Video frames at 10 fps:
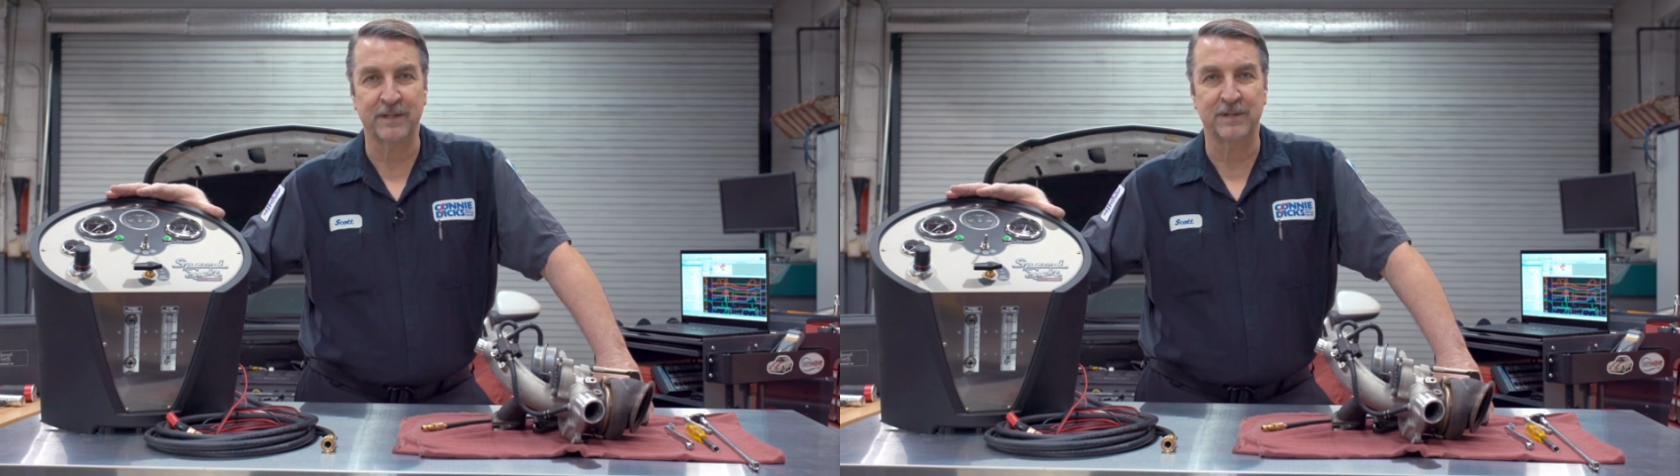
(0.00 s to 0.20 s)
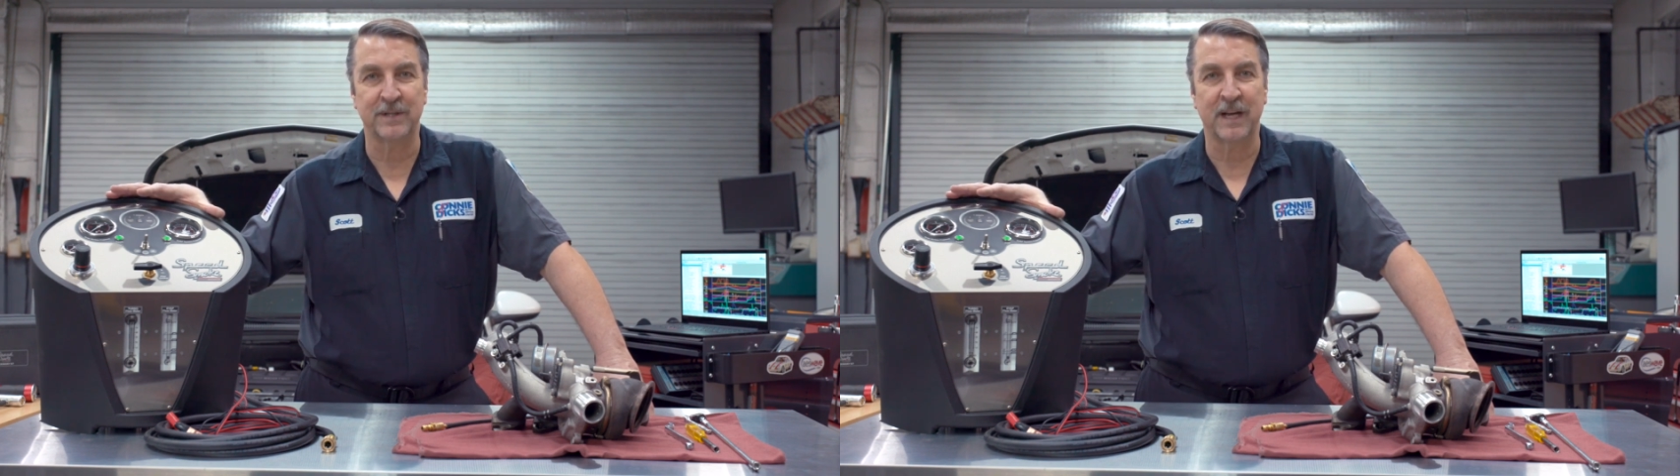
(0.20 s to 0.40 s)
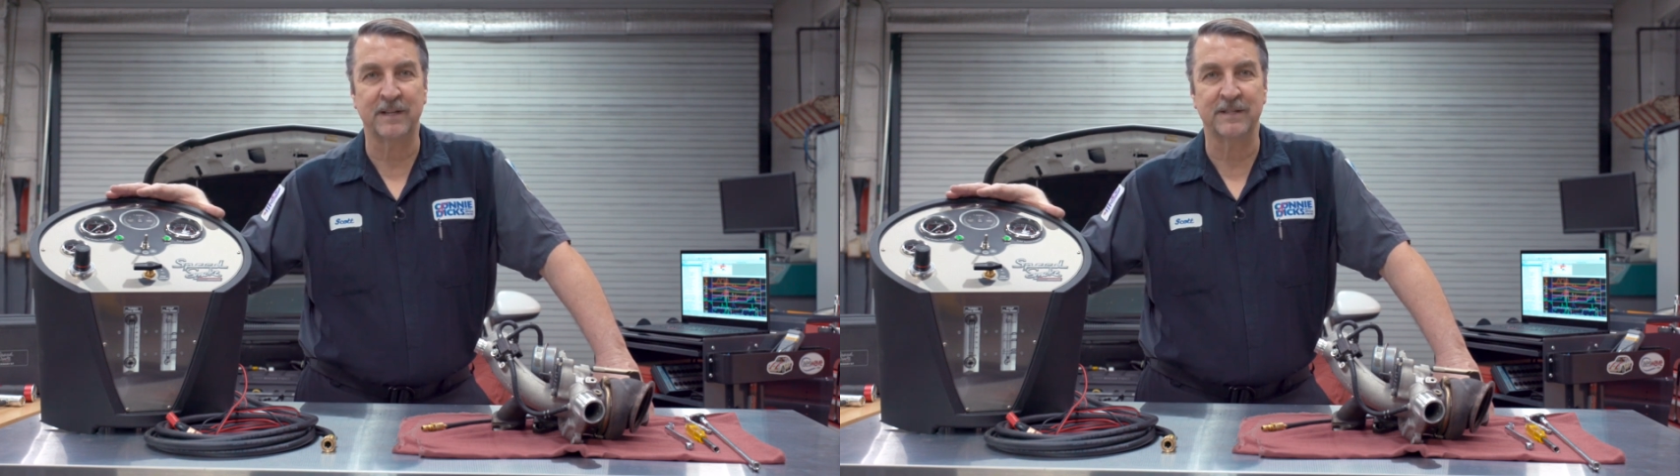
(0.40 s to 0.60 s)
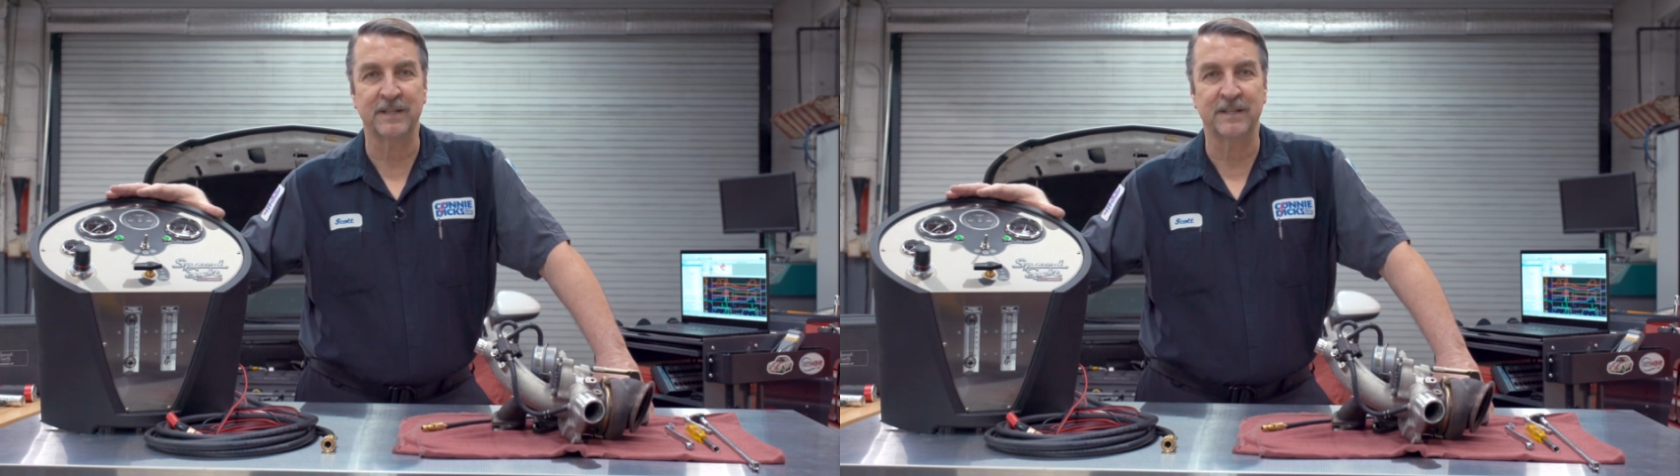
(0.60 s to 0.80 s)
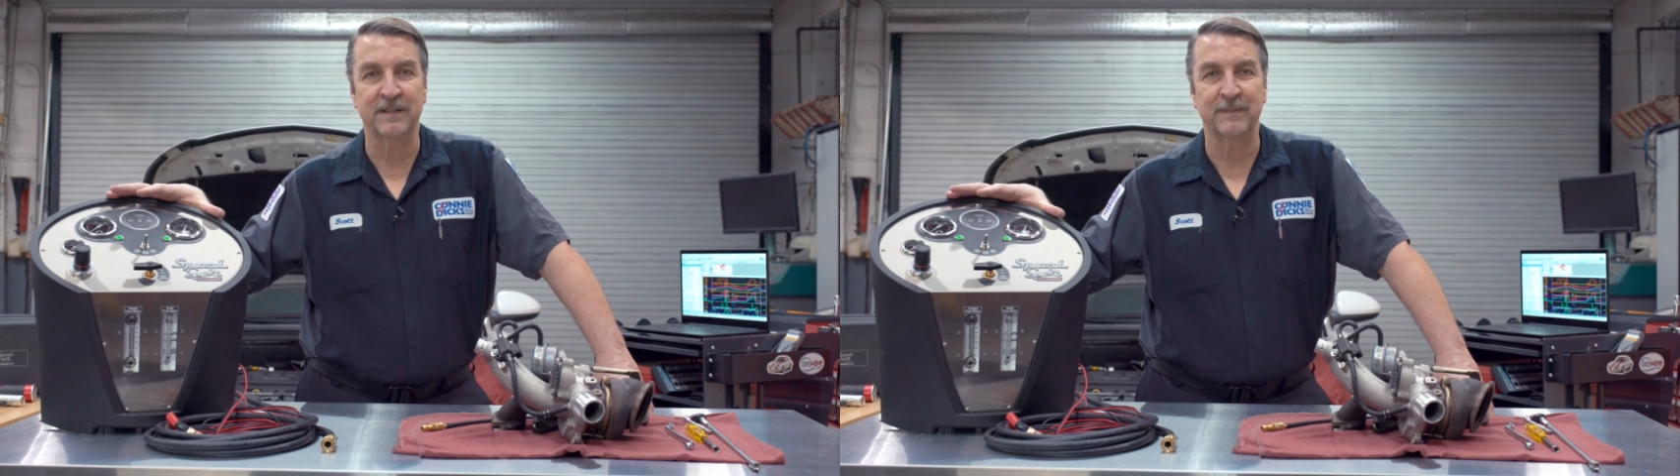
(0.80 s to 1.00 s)
to check the
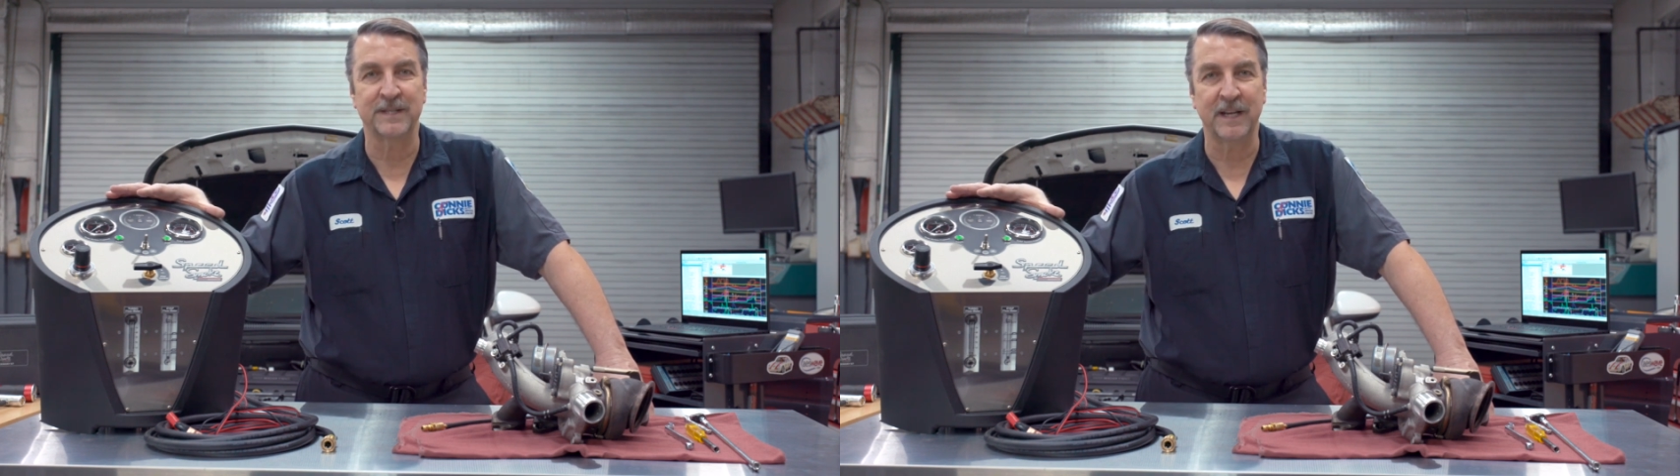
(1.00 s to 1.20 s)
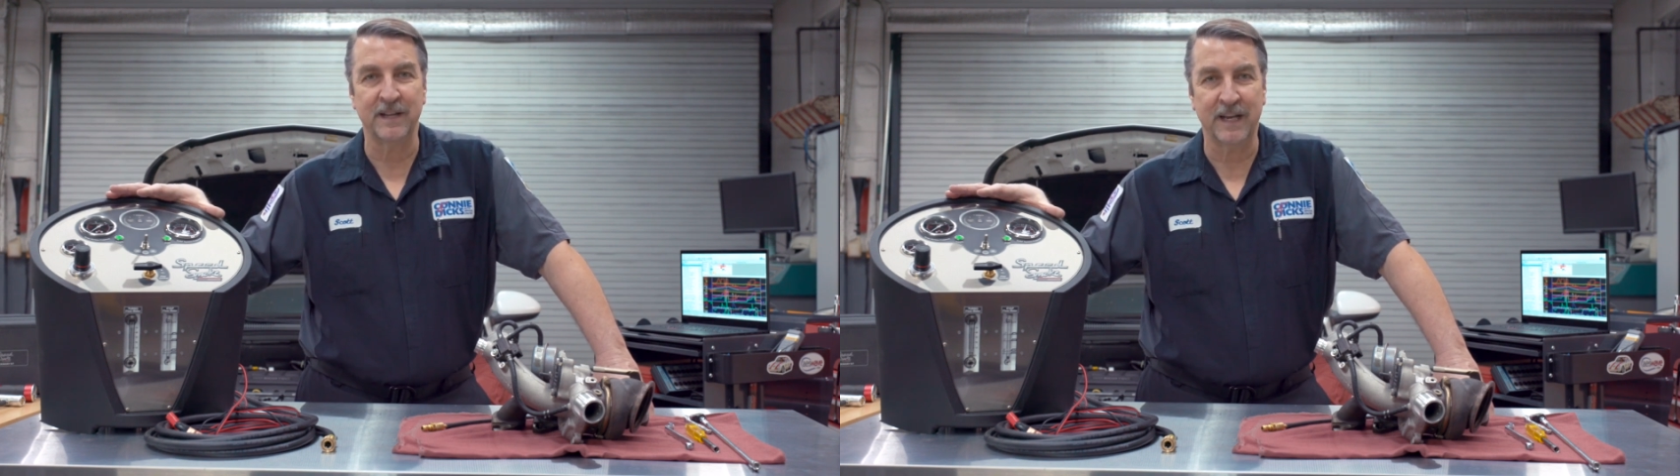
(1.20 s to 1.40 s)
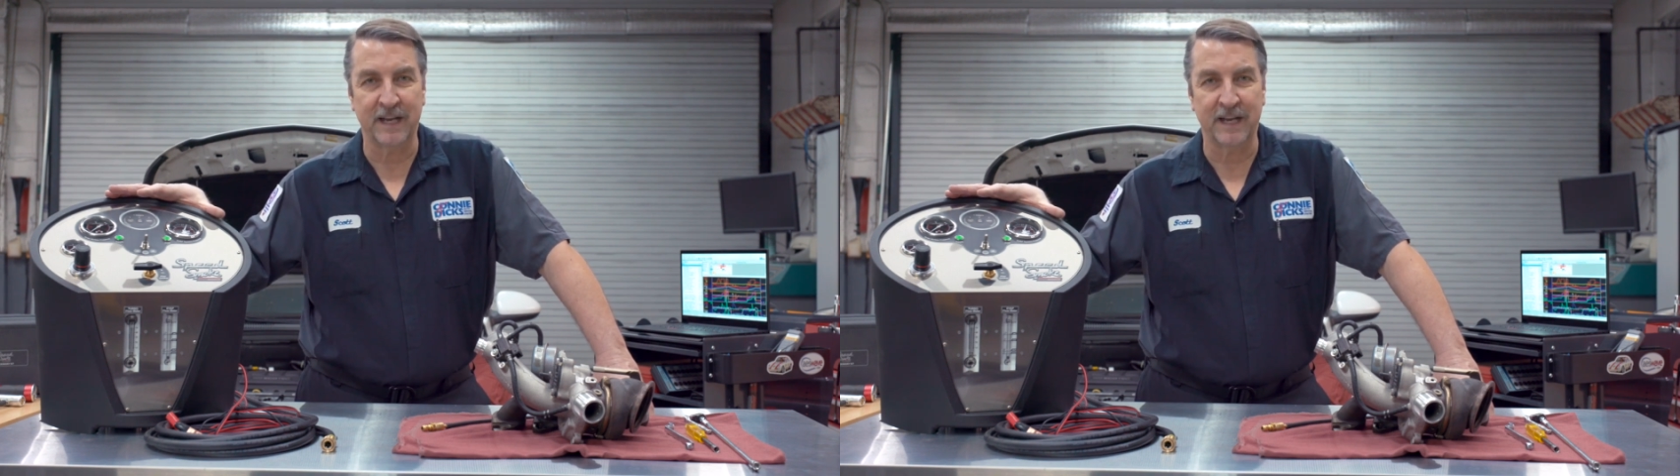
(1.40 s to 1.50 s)
system sealing